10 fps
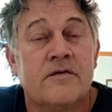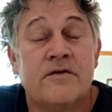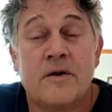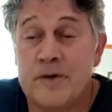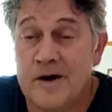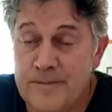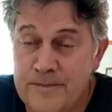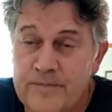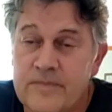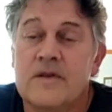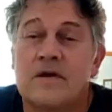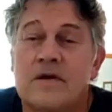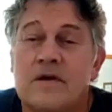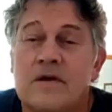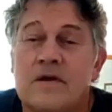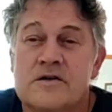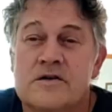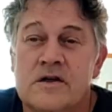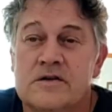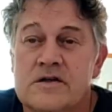Fapla, Angolan
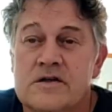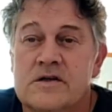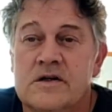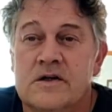soldiers.